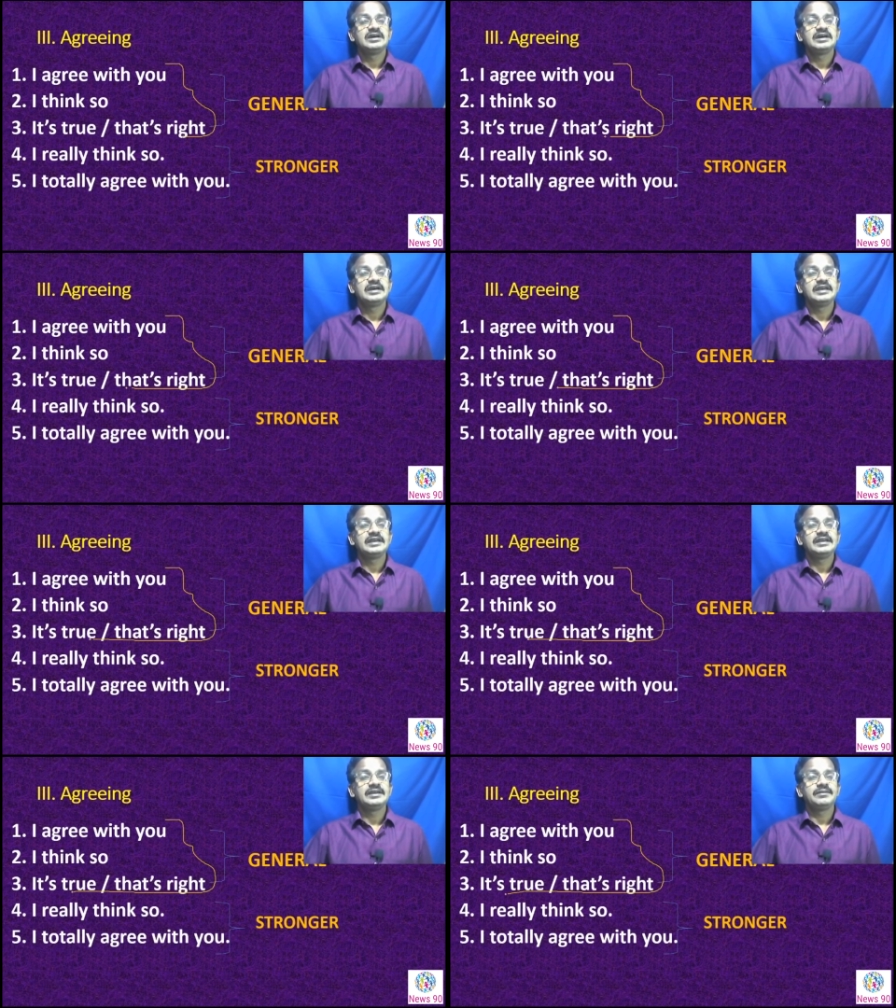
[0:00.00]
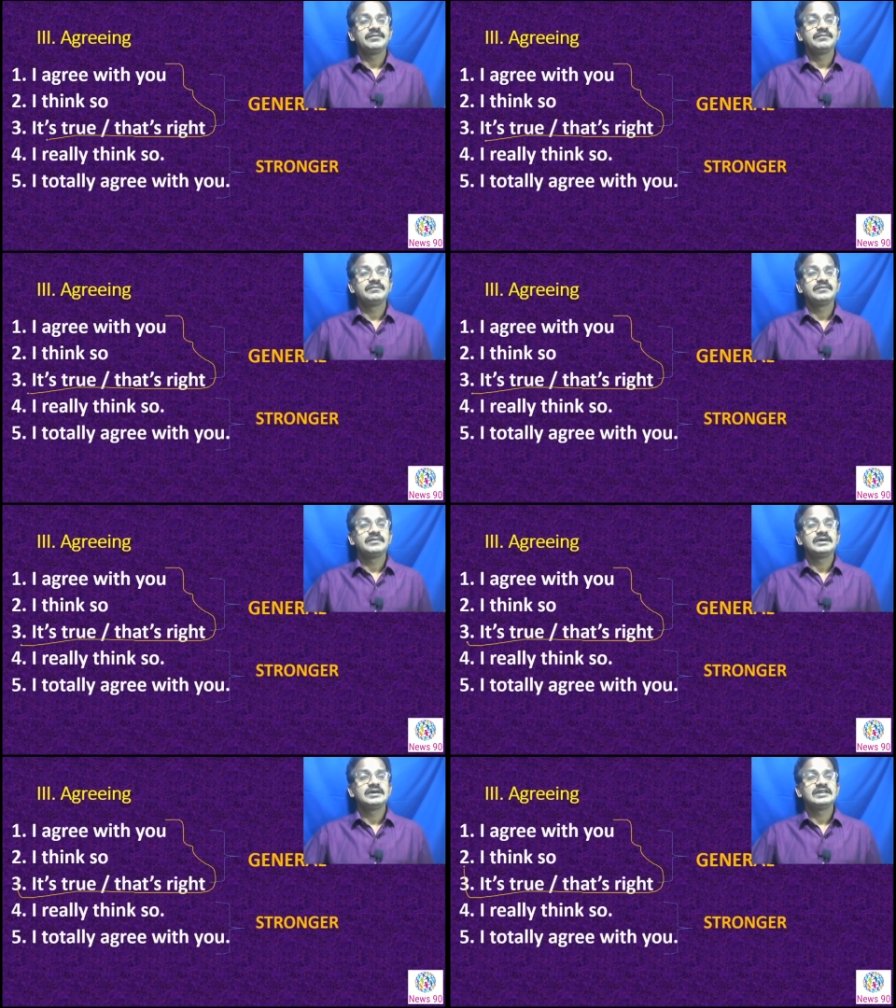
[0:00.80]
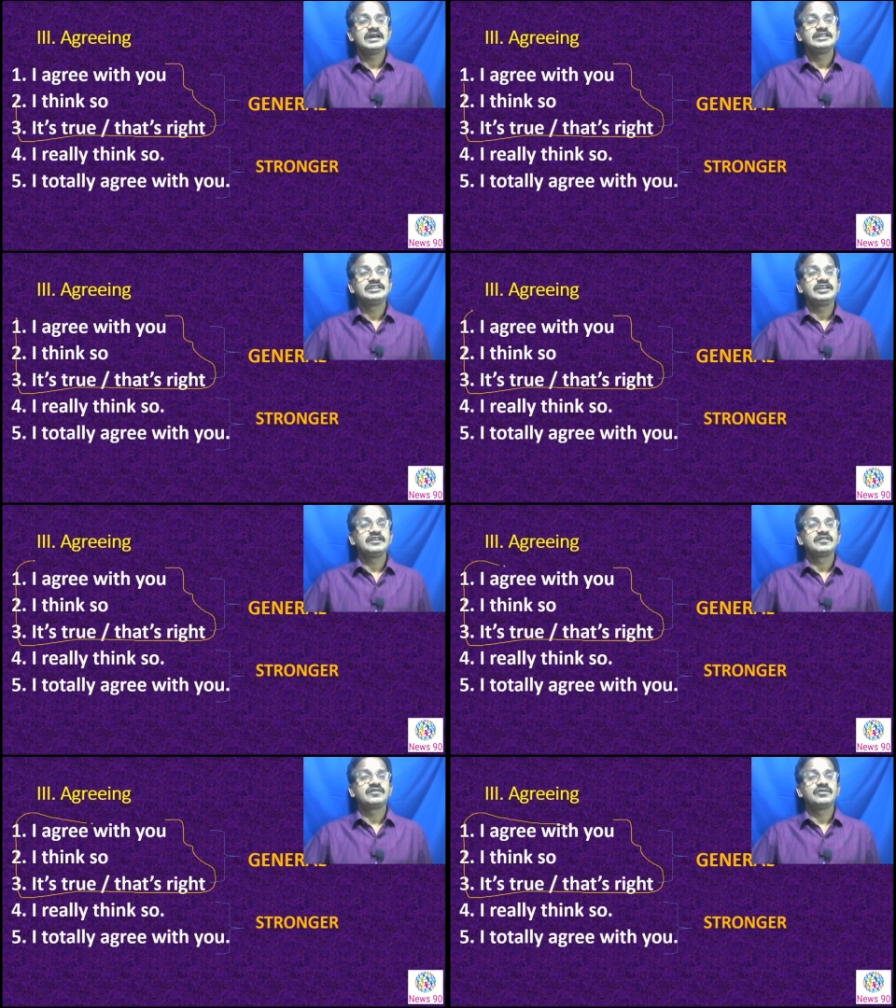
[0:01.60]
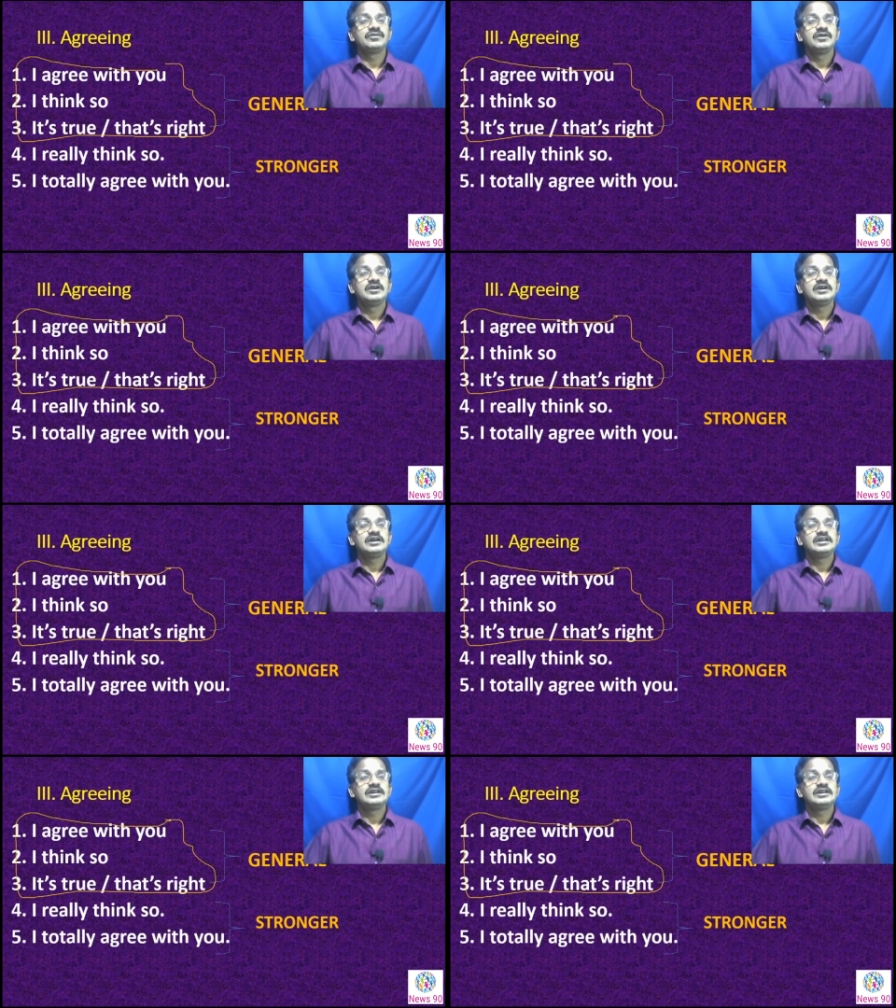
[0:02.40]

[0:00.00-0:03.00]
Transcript: I mm, I think so